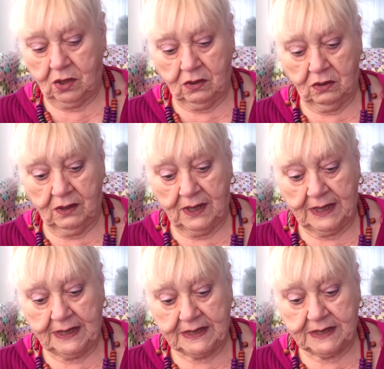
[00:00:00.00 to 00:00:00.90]

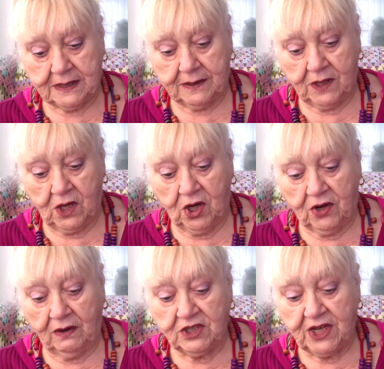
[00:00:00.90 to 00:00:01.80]
Right.
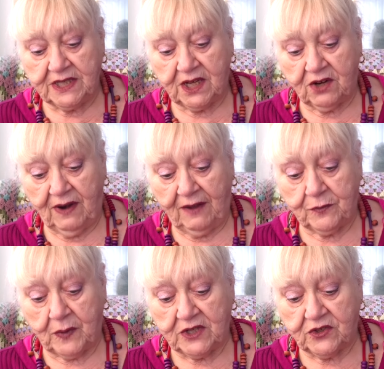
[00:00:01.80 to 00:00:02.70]
Crochet is a craft
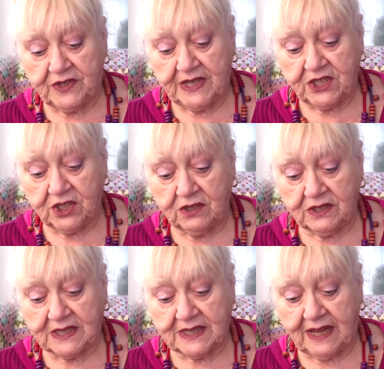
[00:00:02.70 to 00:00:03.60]
where traditional
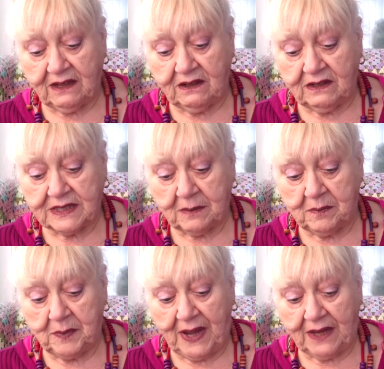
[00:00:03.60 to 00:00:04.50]
skills and
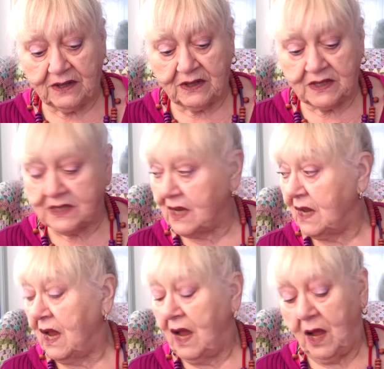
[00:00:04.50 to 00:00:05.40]
patterns
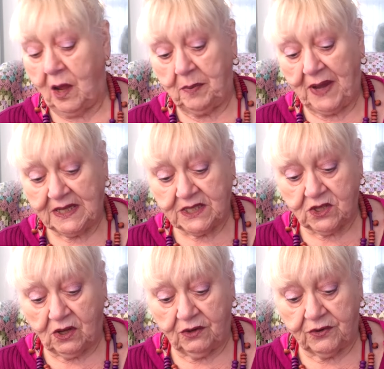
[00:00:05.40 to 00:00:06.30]
are passed
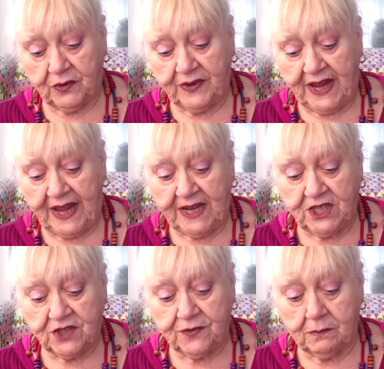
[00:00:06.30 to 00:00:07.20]
on through the
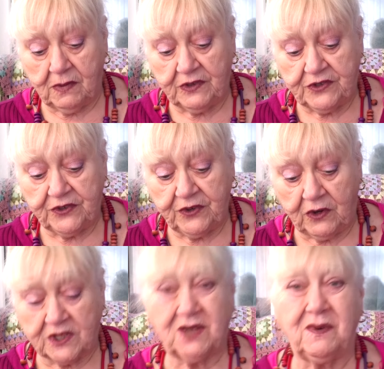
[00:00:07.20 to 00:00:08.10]
ages from mother to
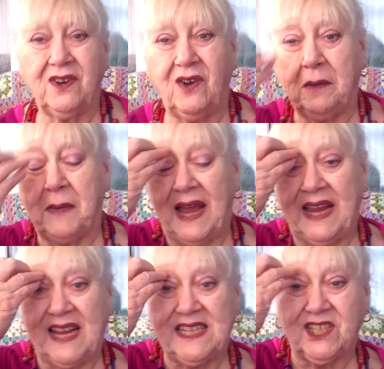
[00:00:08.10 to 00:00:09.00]
daughter. Well, not in my
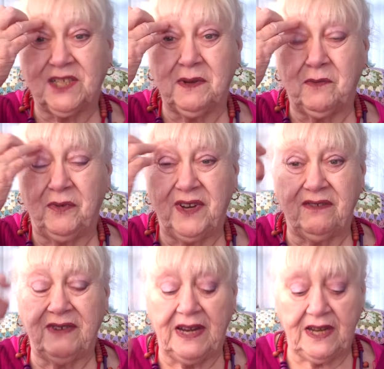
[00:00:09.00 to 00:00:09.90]
case because my mum
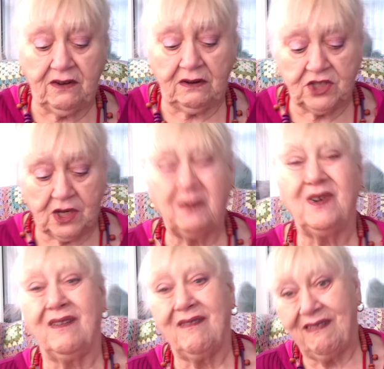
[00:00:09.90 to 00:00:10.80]
didn't really crochet,
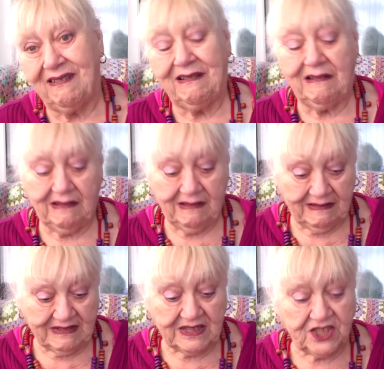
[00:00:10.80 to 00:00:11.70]
but
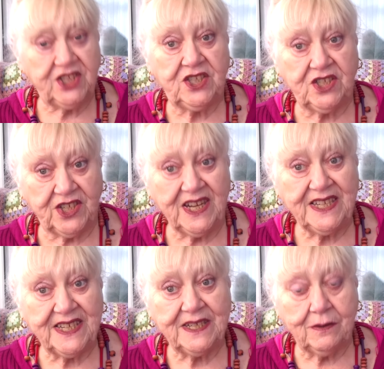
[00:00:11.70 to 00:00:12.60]
she, she
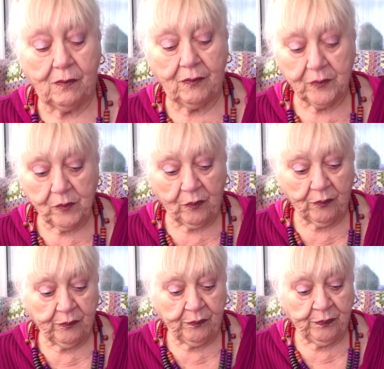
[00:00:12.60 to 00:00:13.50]
knitted.
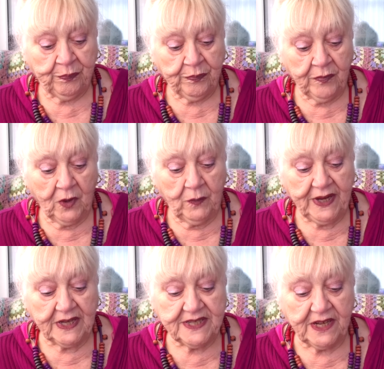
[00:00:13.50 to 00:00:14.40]
We
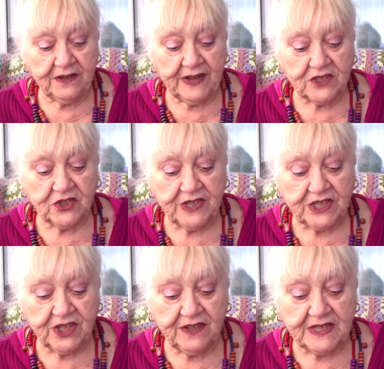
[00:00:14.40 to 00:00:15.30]
continue that
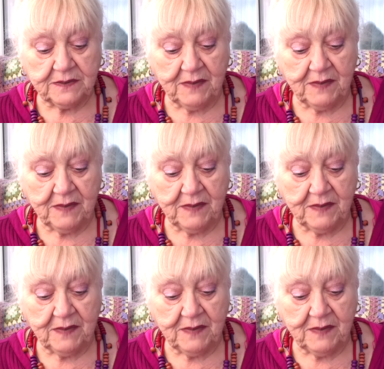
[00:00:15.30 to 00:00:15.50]
tradition in this